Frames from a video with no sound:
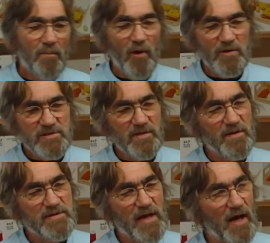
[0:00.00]
Most of
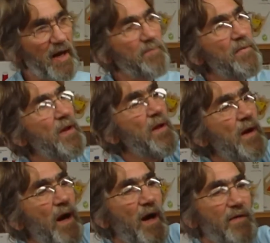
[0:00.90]
the time,
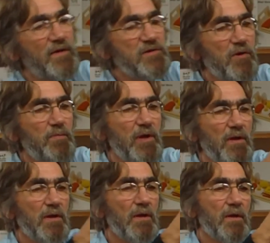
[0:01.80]
this could be a
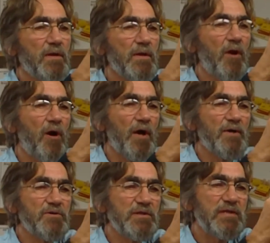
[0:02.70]
little
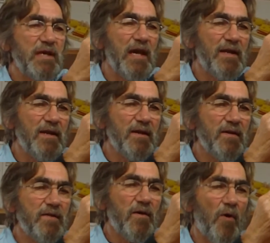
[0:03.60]
harder. Just get it
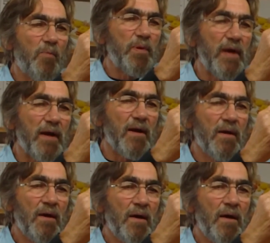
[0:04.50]
into the opening.
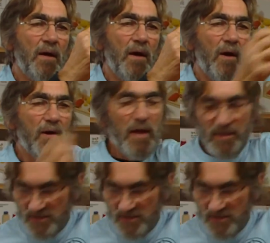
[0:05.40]
Okay,